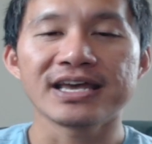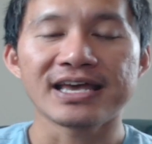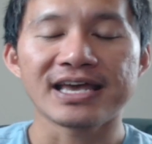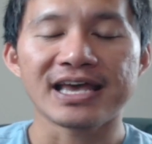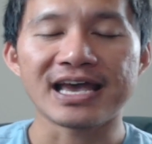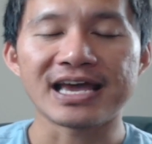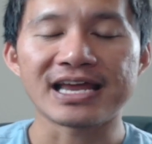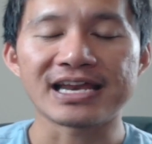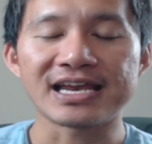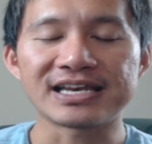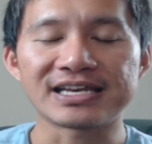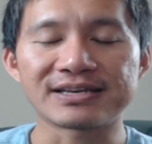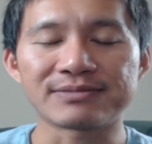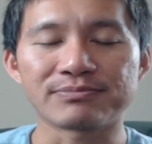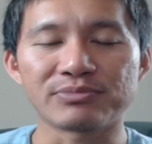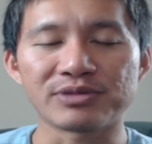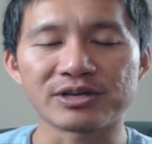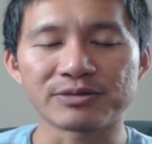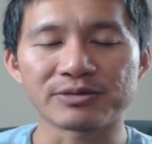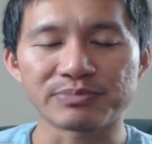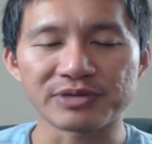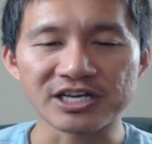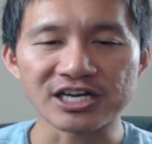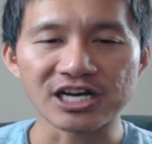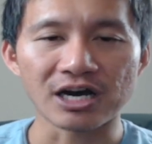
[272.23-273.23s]
and
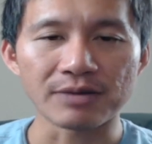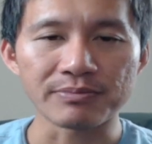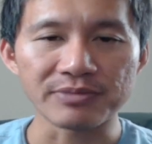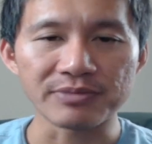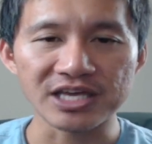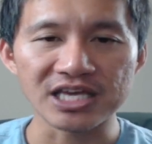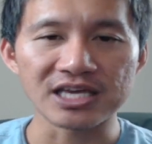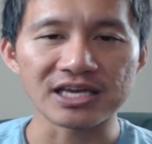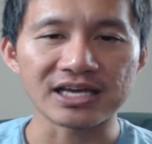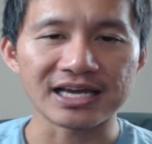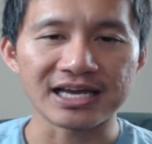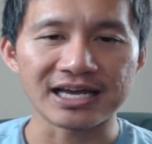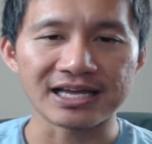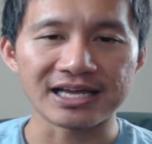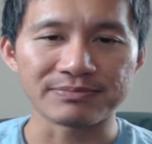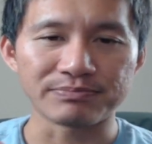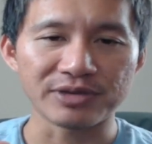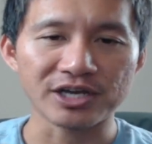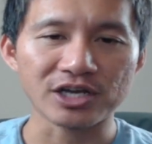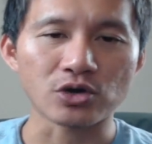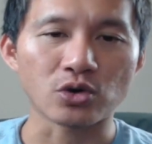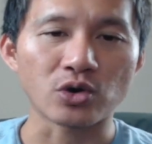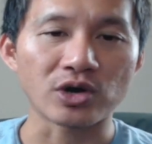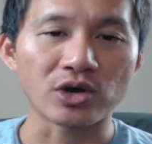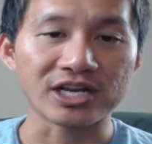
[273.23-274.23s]

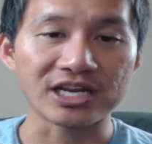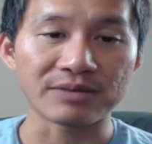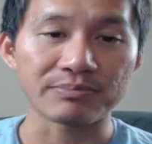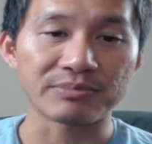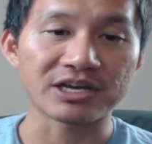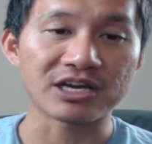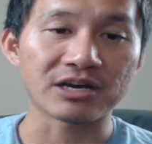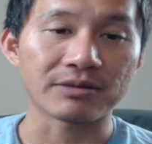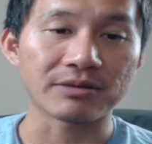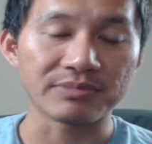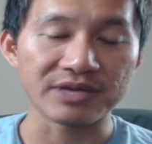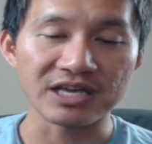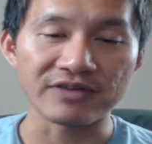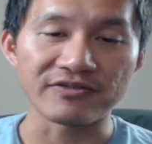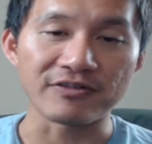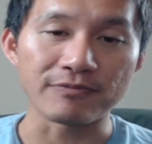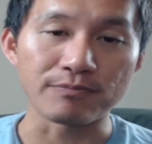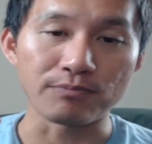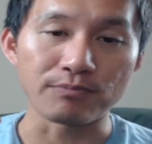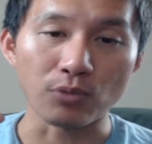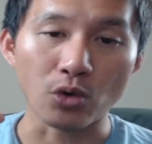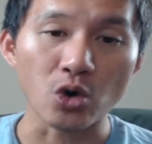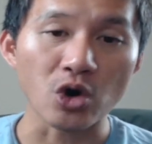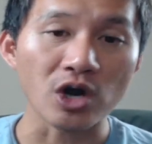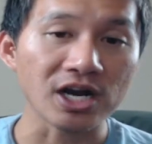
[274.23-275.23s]
Bitcoin can become
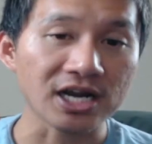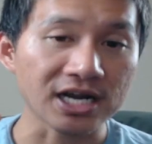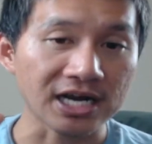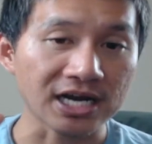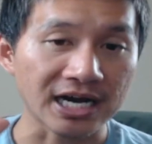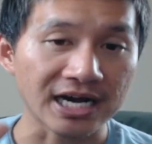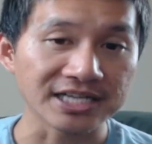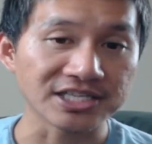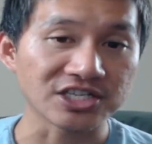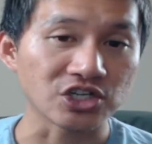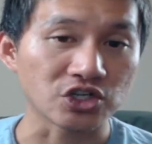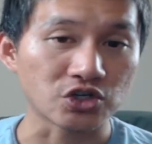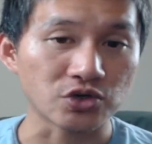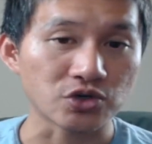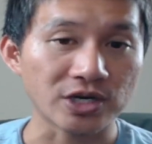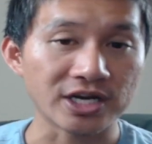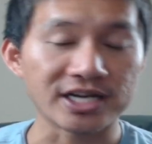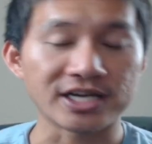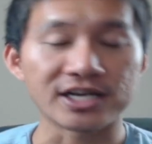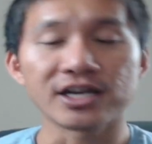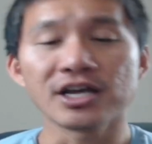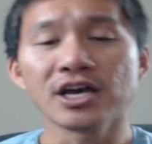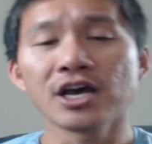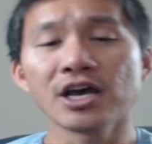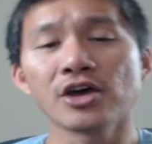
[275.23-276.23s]
even more
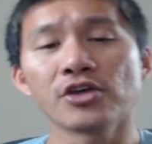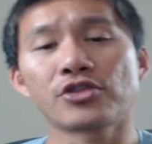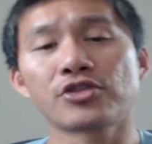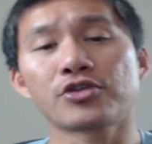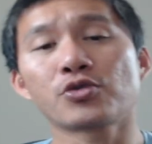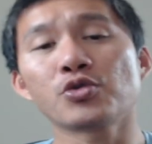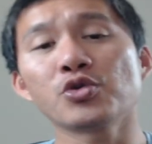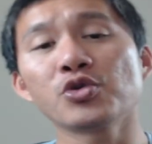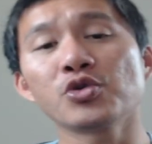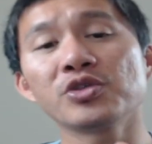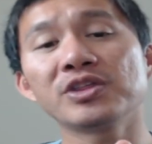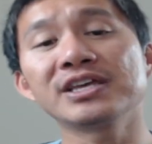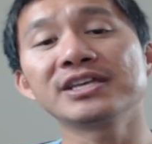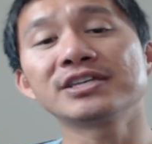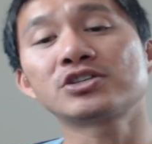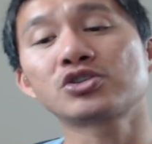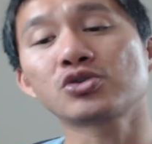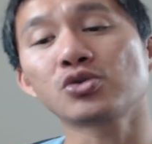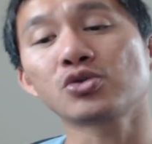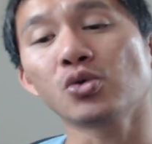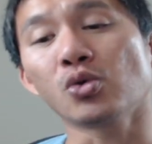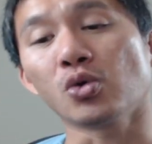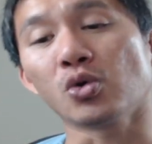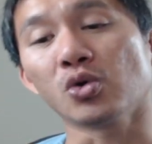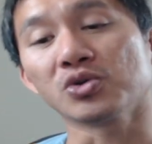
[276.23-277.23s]
concentrated through these
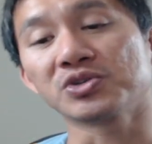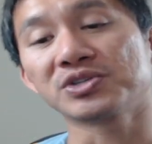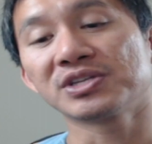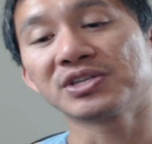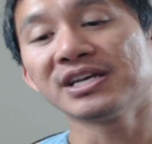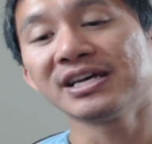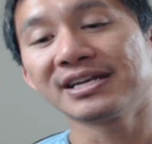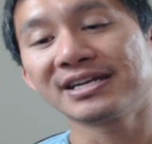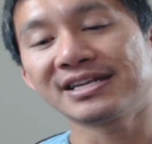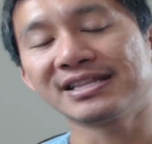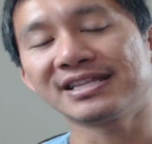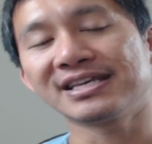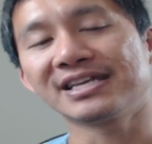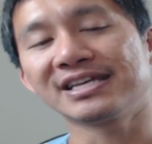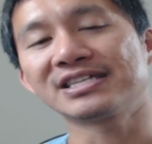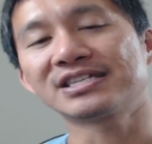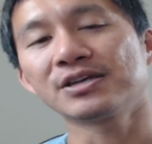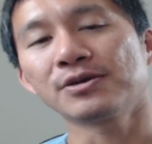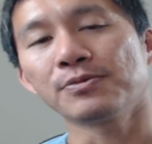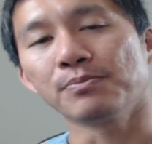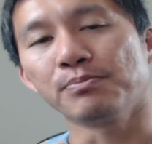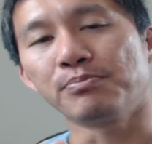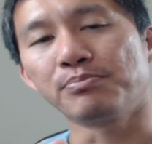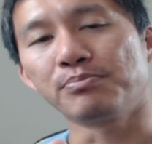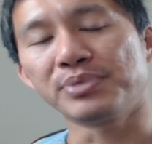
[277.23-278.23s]
tools to these
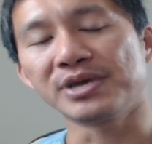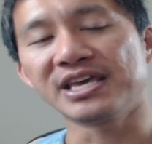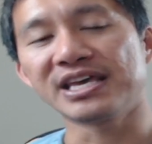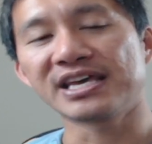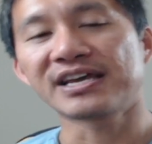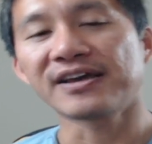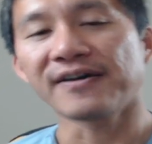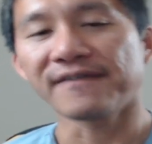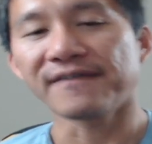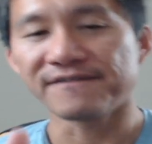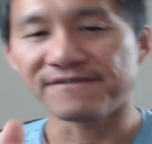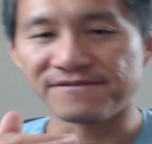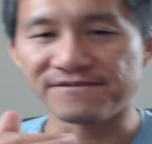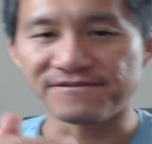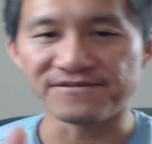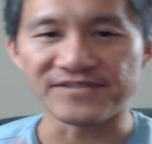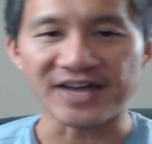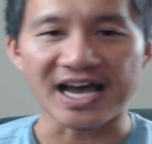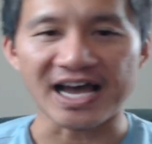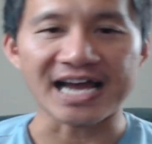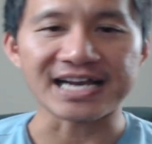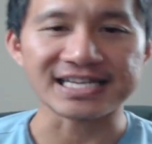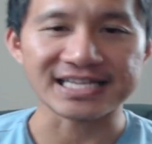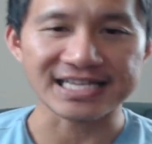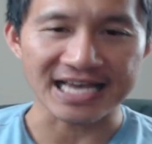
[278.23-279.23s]
big
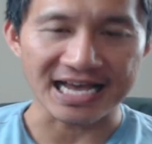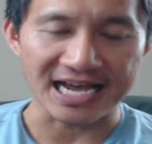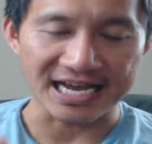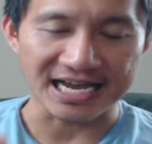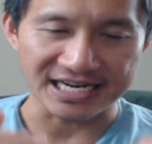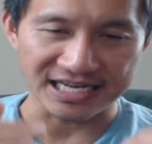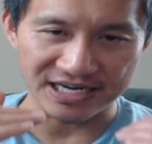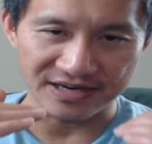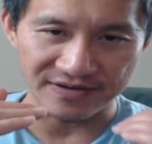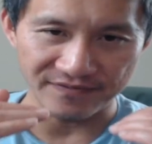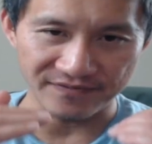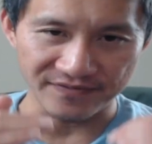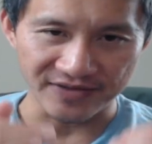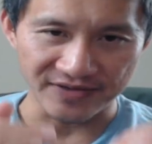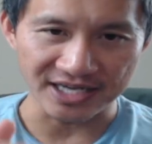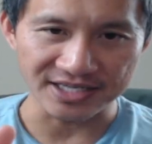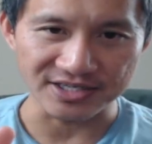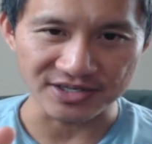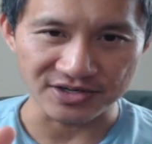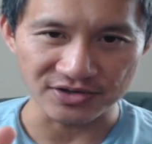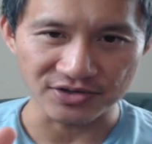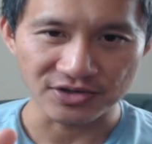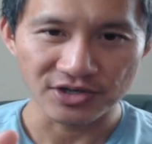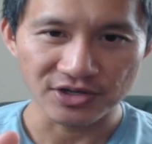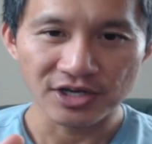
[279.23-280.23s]
fat cat
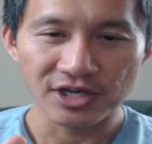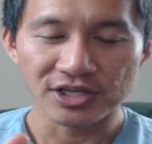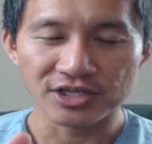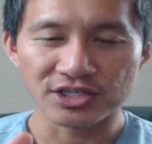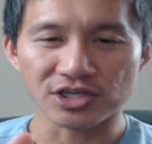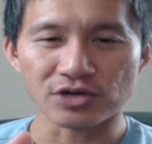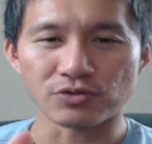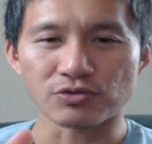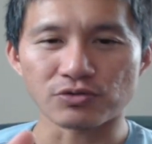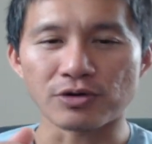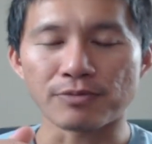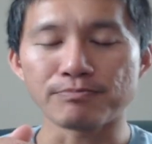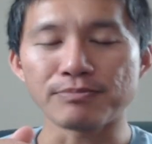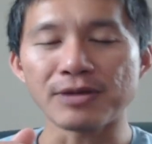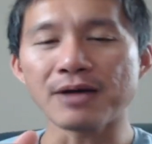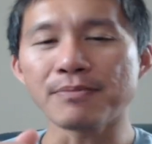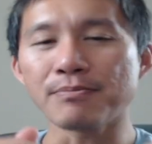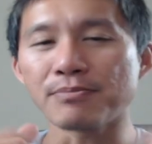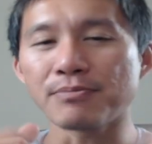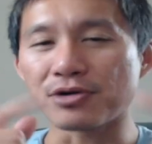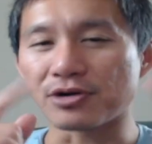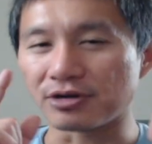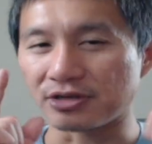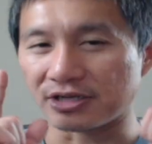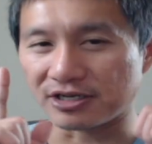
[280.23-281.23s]
investors. So
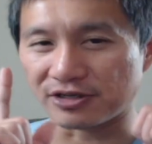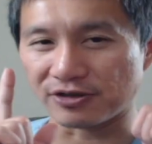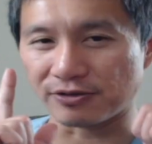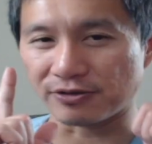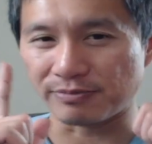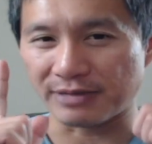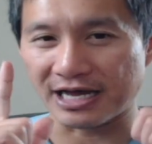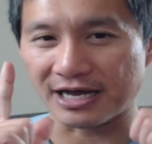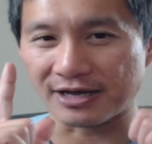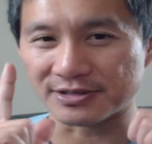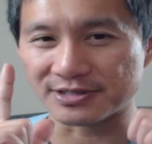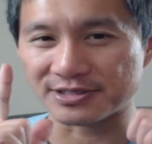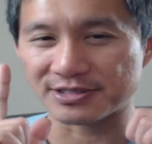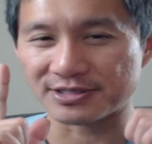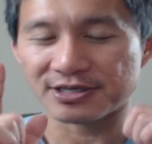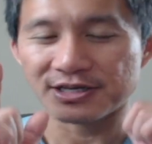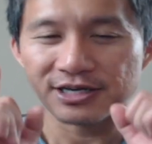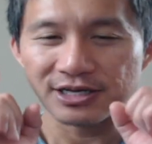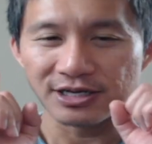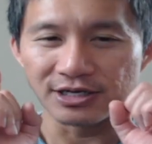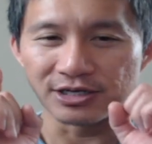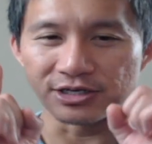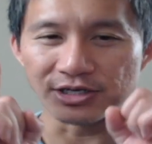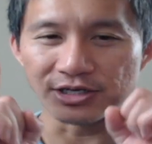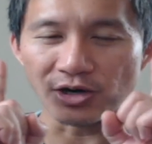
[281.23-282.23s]
remember, little mouse,
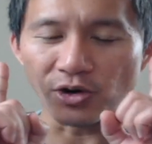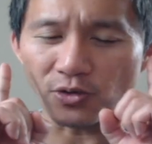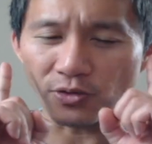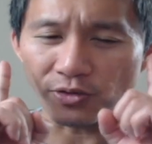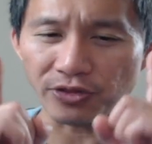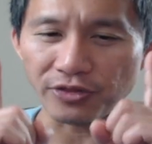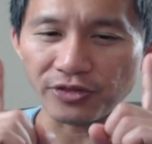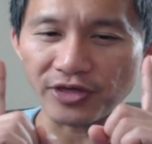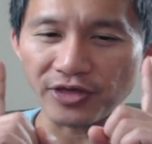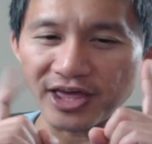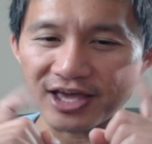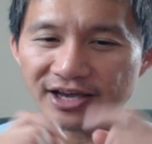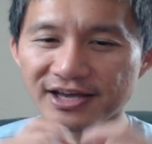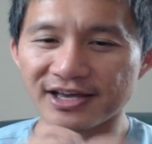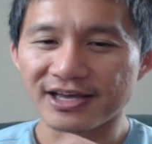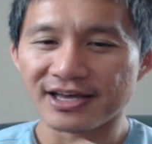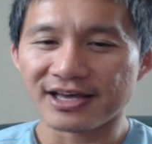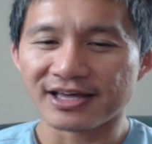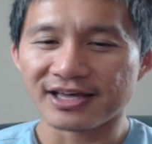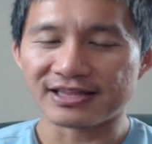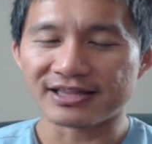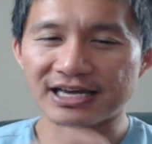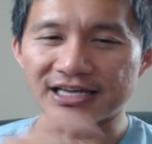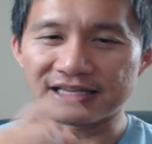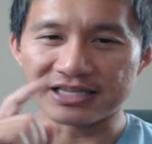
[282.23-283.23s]
don't think
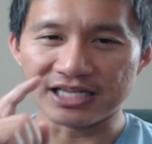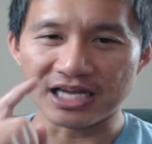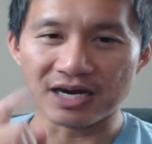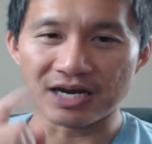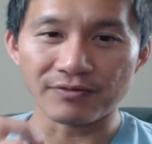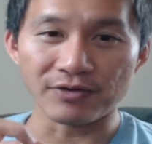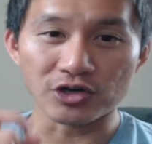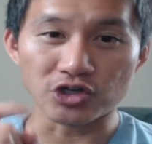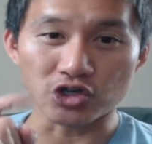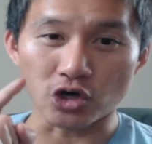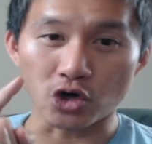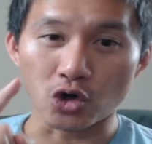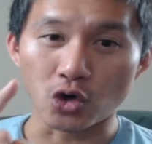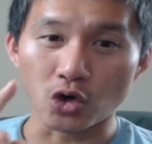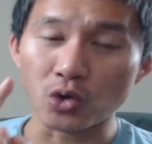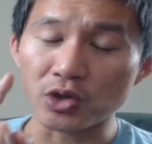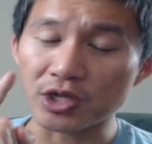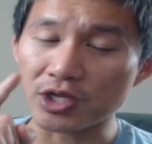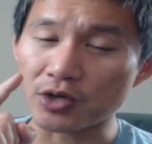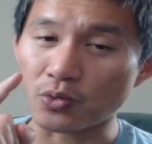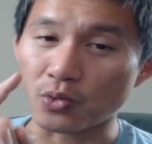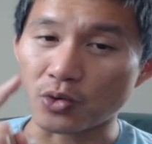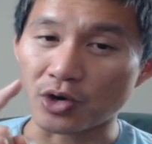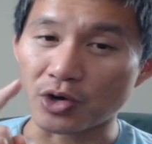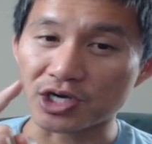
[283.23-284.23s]
that leverage
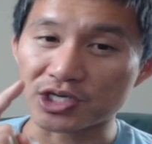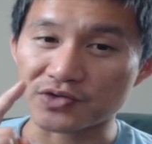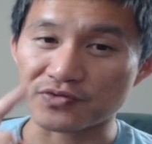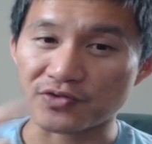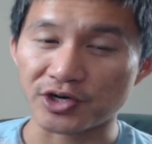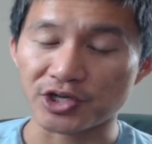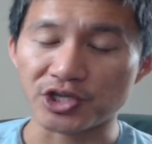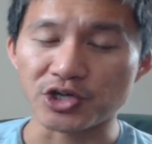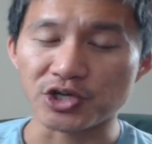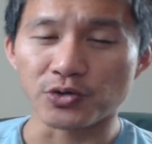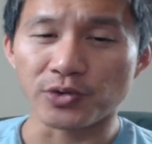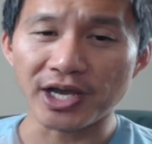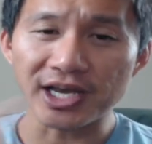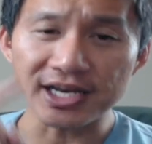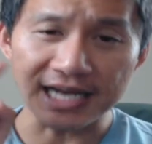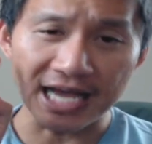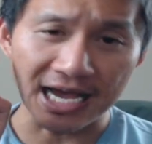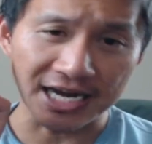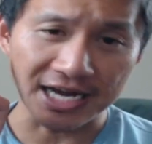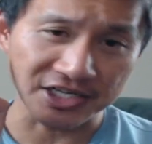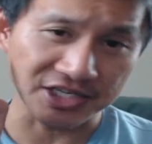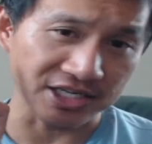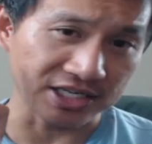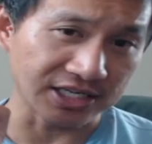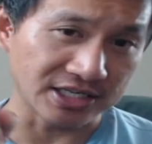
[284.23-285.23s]
only works for you. It
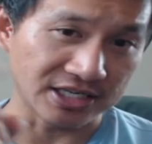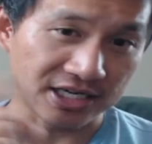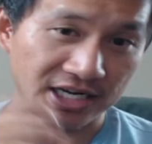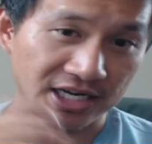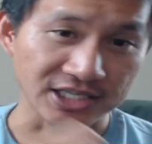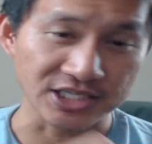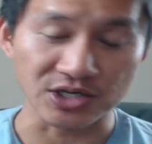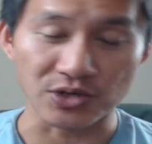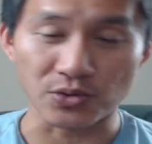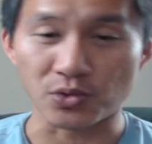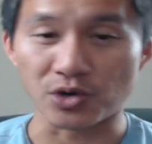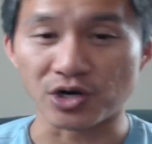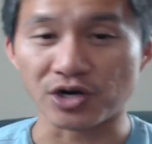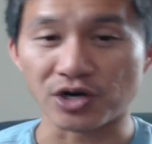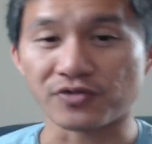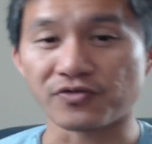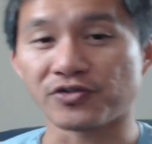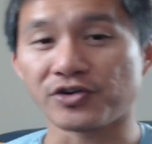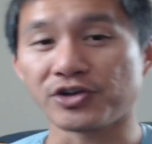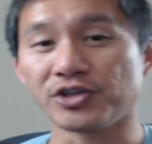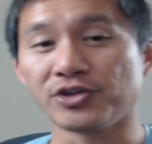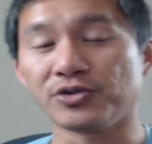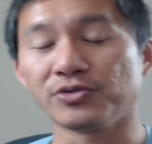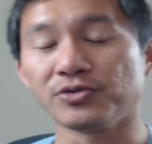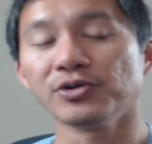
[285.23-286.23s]
actually doesn't work
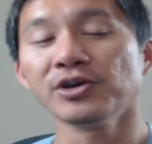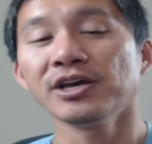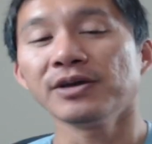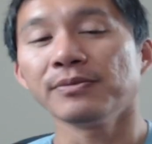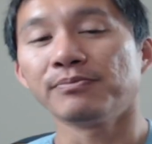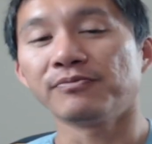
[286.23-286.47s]
for you.